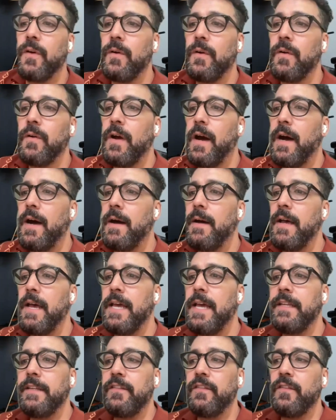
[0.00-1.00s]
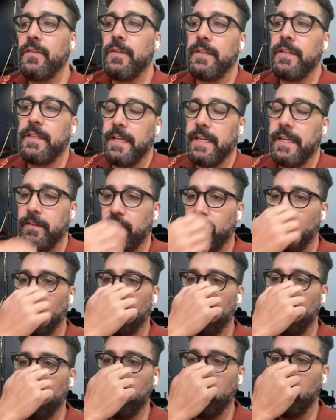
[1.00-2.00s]
So uh, any student that gets
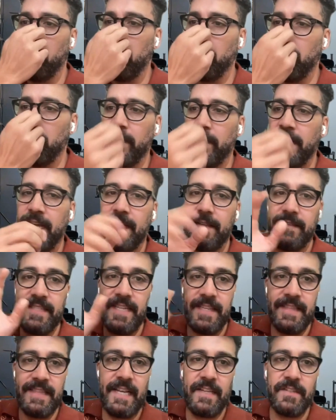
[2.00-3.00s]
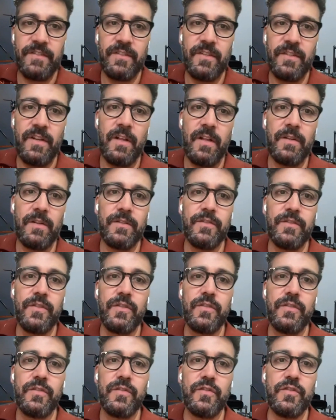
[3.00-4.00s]
Colfuturo will get ten thousand dollars
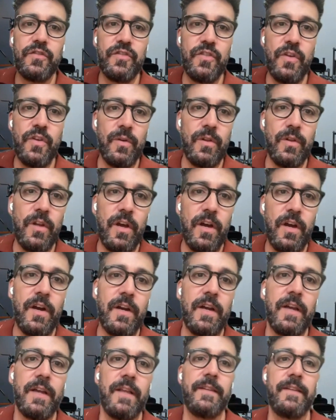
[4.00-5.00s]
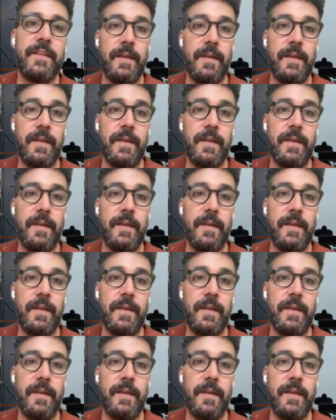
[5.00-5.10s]
so long.